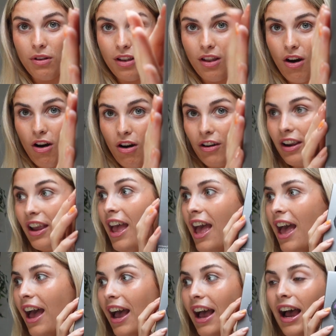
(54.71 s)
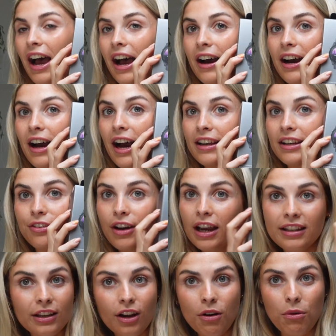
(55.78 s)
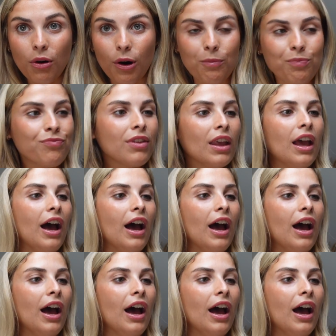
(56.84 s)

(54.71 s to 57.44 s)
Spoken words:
long, and I finally got one.